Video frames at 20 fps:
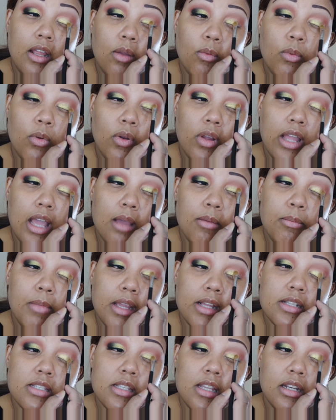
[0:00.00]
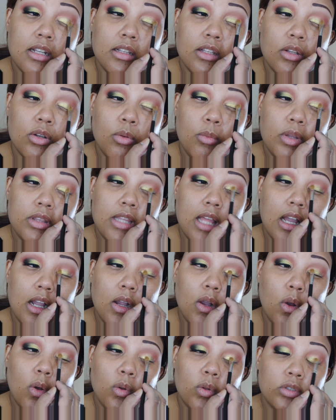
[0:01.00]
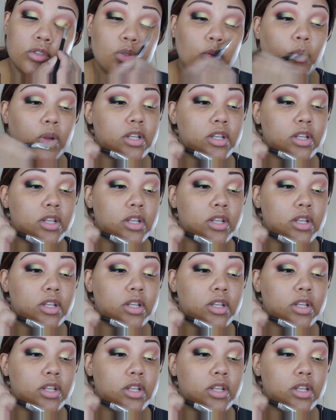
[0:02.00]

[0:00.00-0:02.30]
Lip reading: it will get mixed in a little with that gold,